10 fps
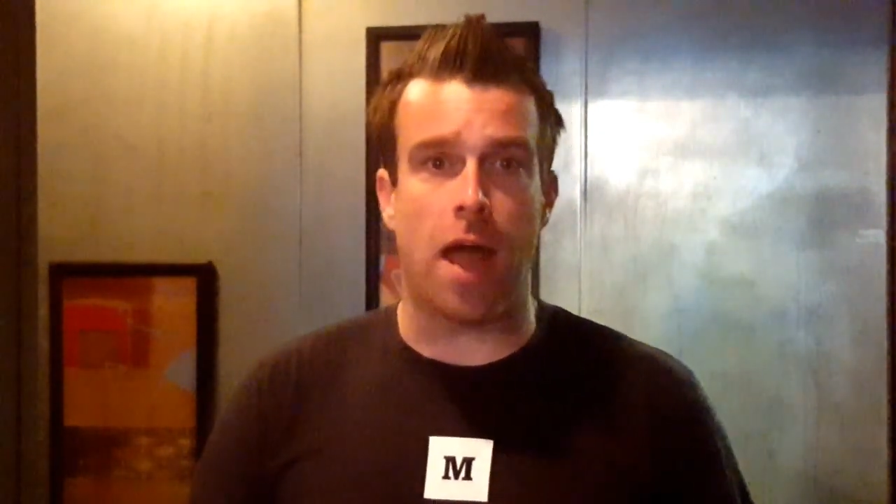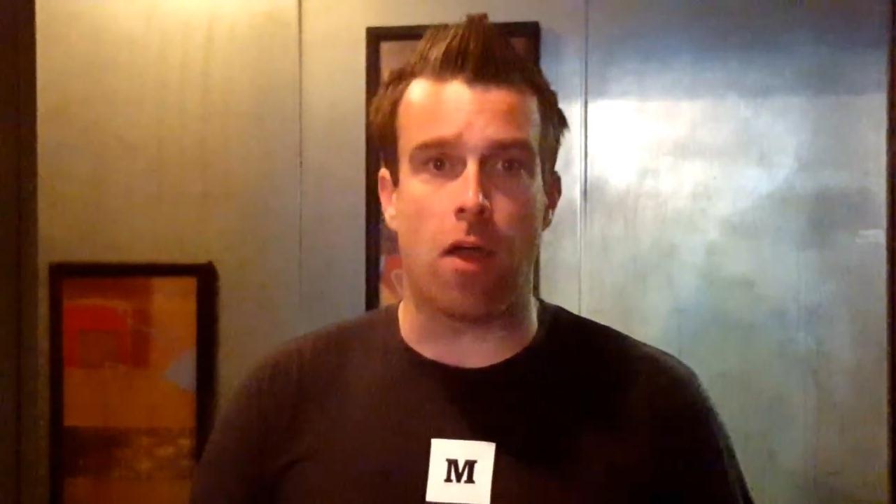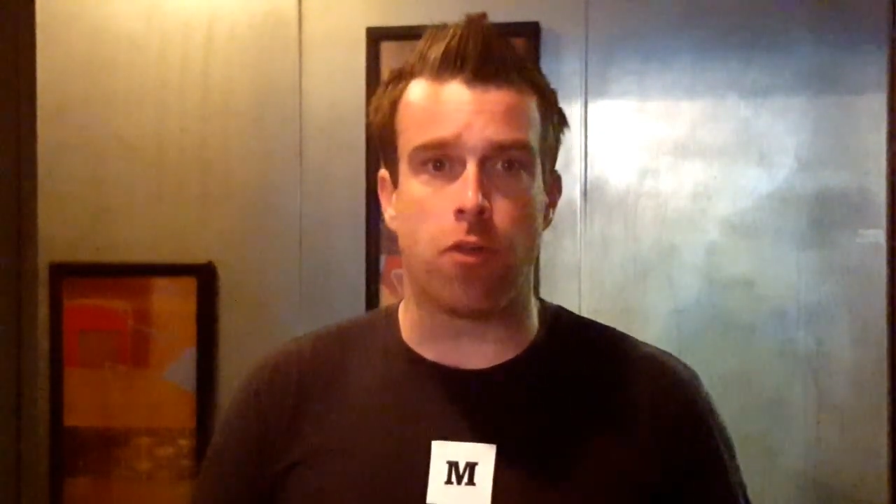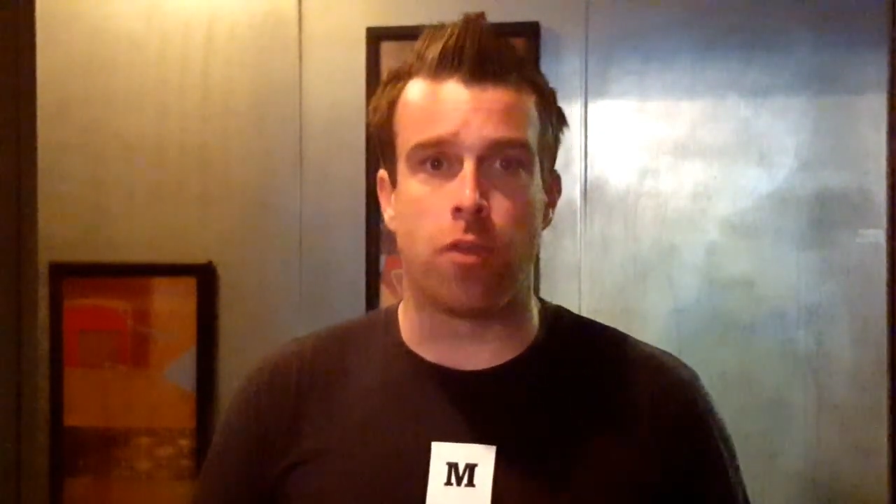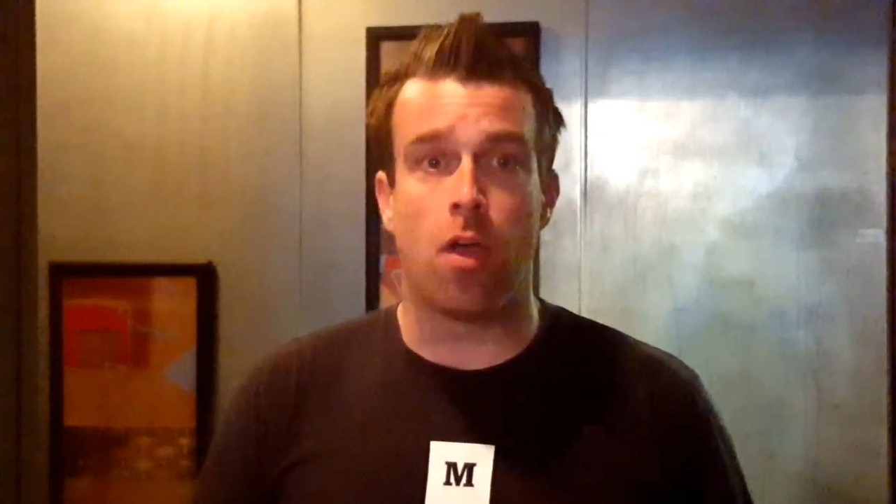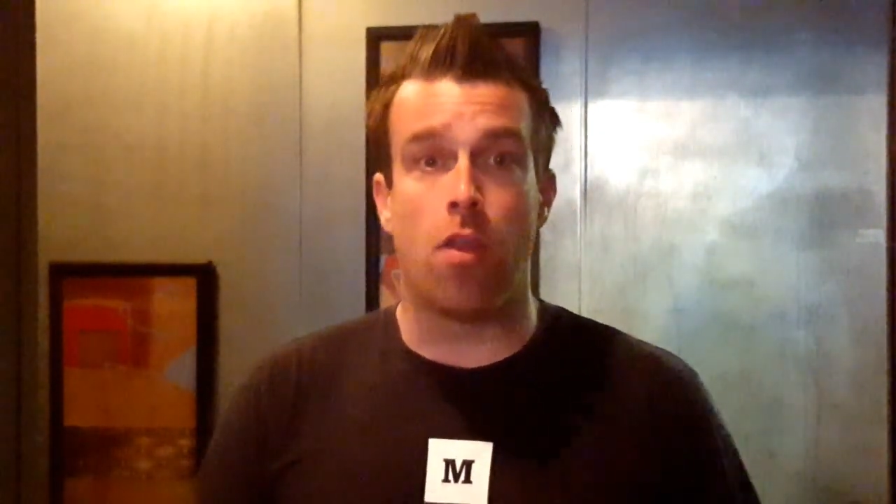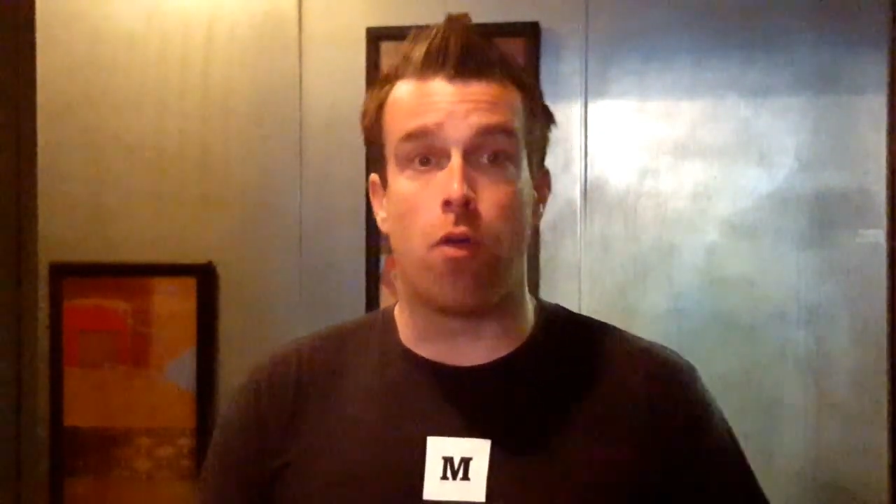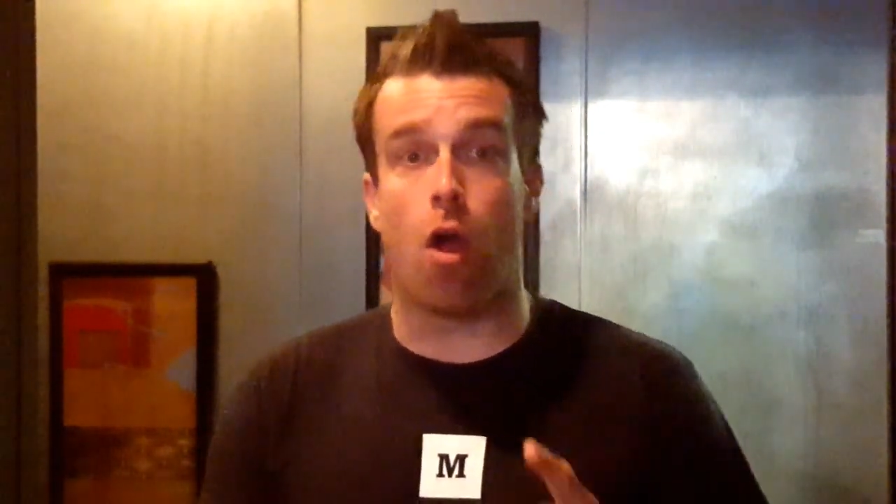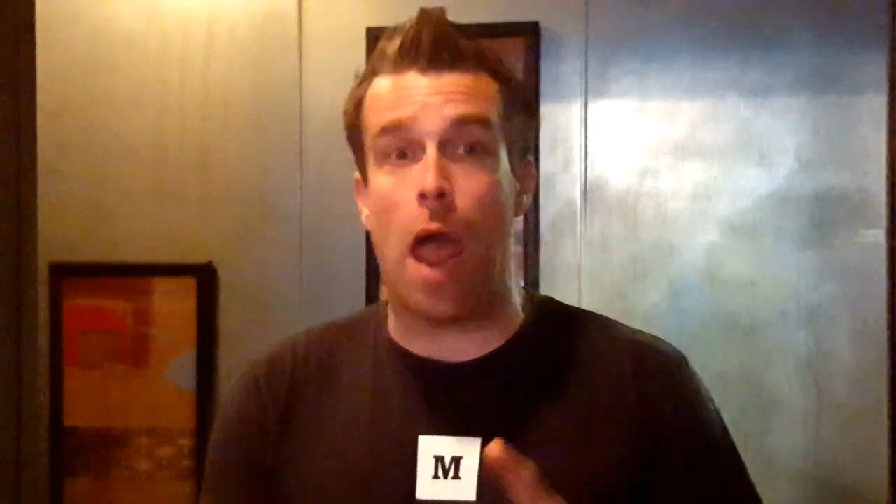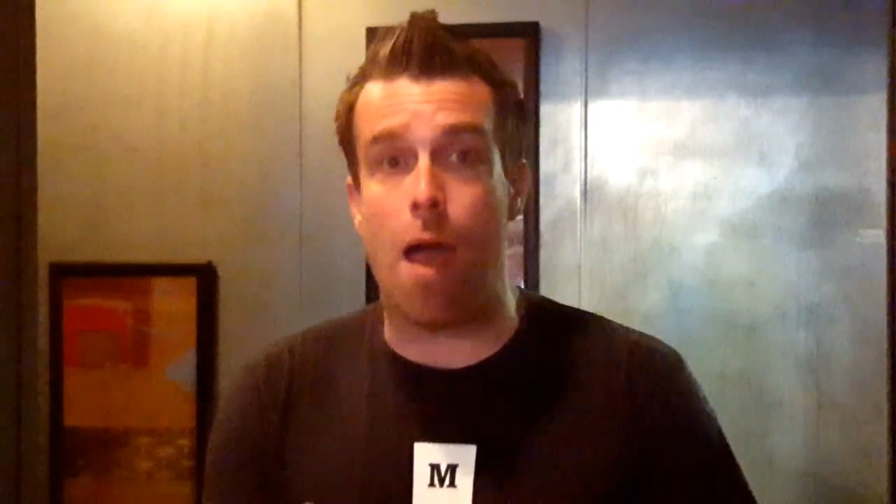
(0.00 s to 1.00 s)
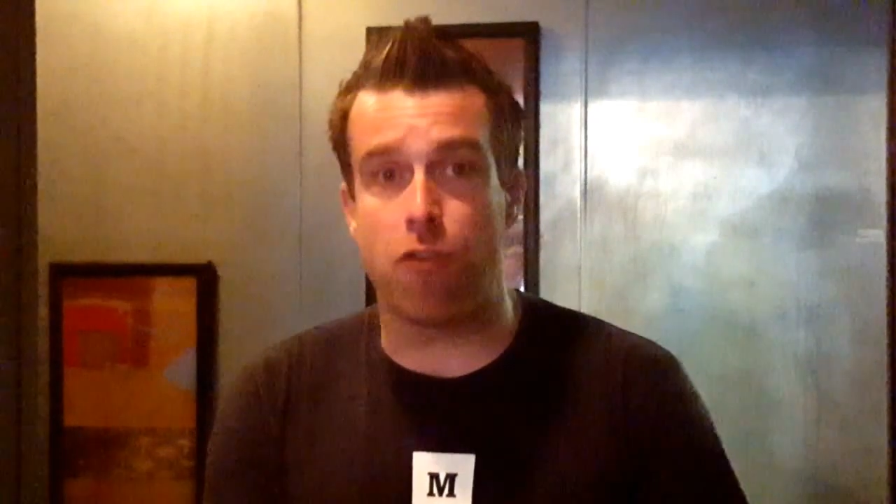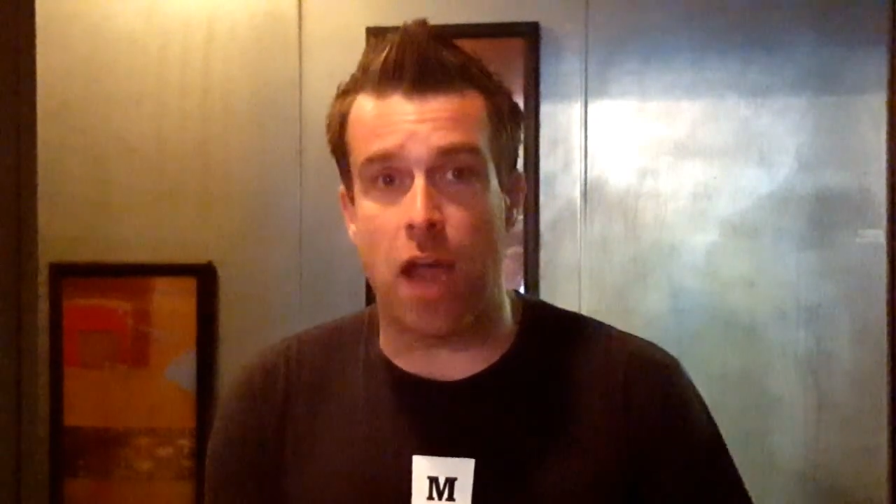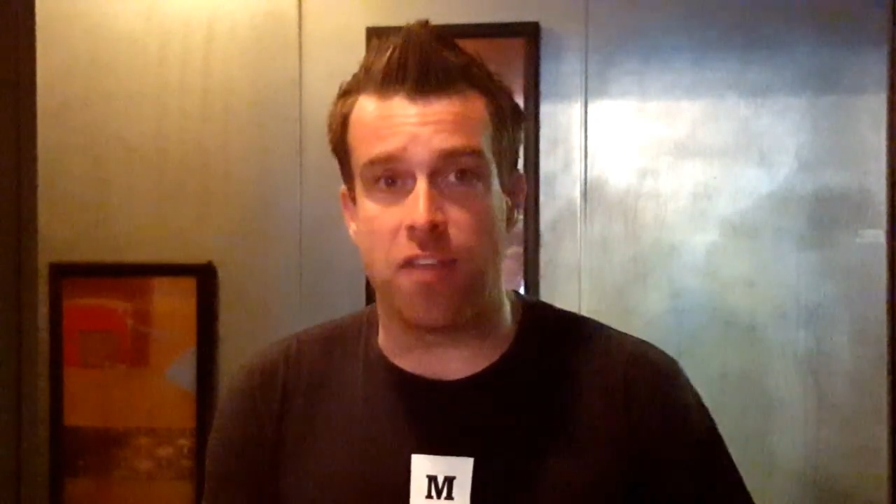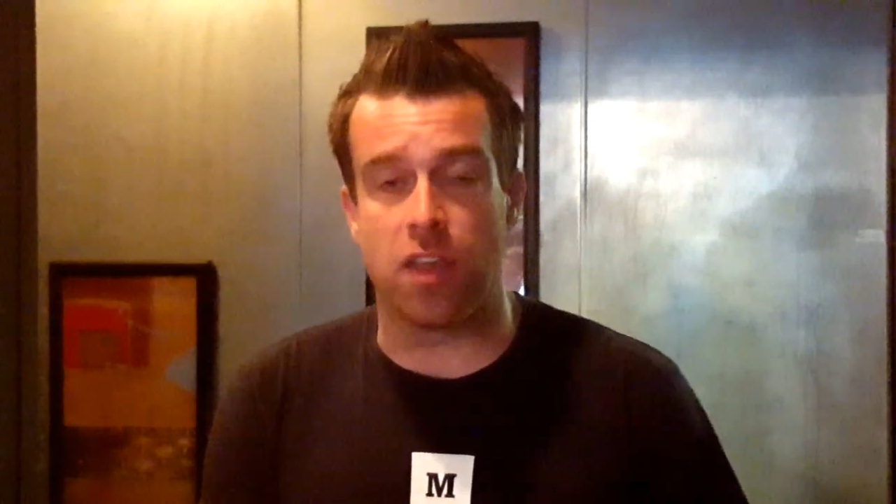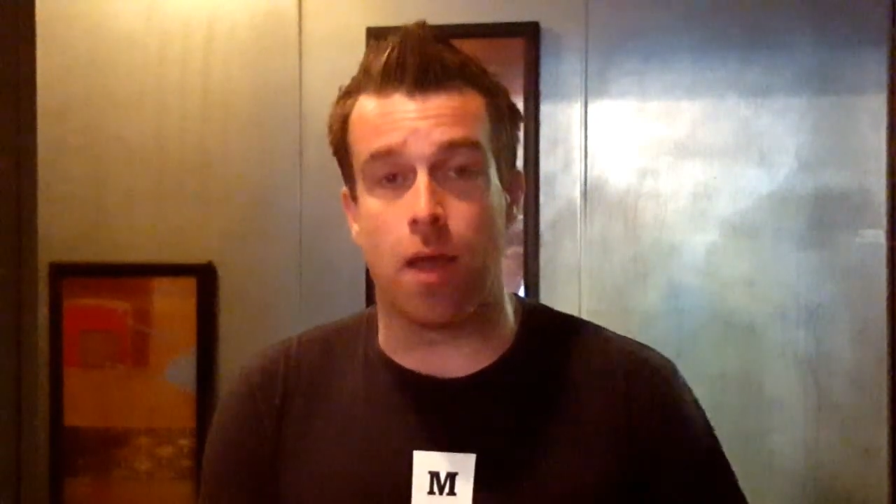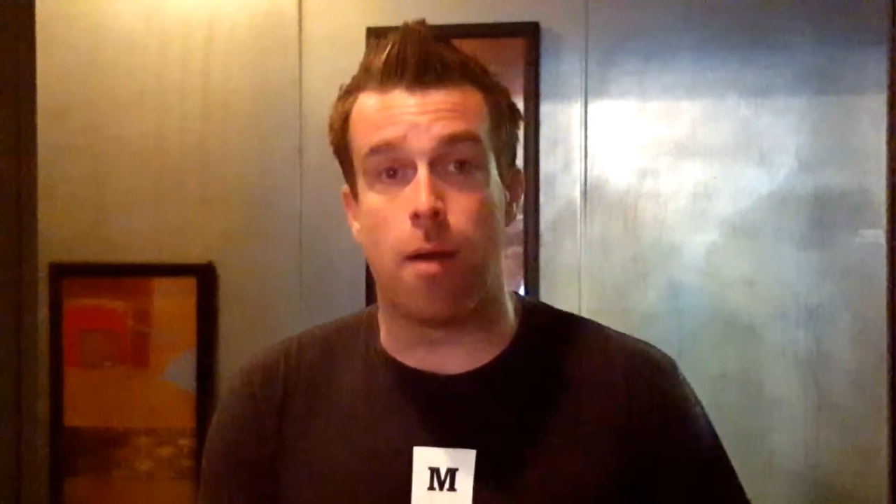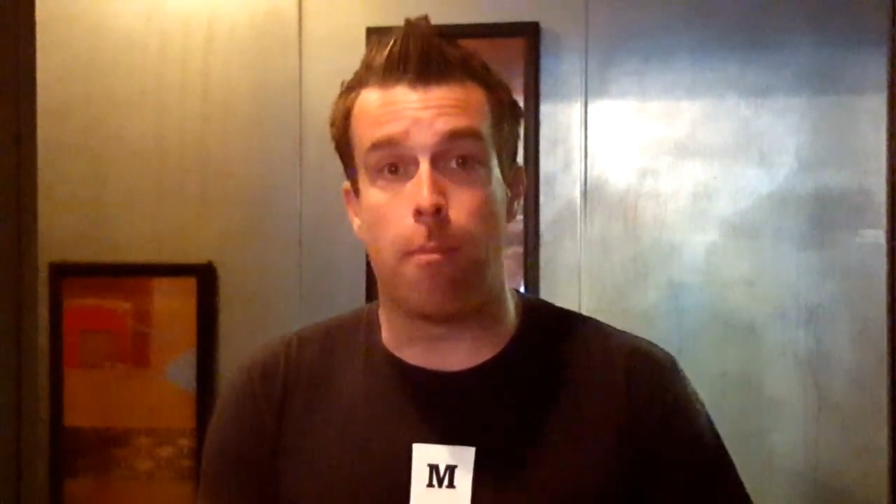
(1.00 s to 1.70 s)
dollars, their advertising,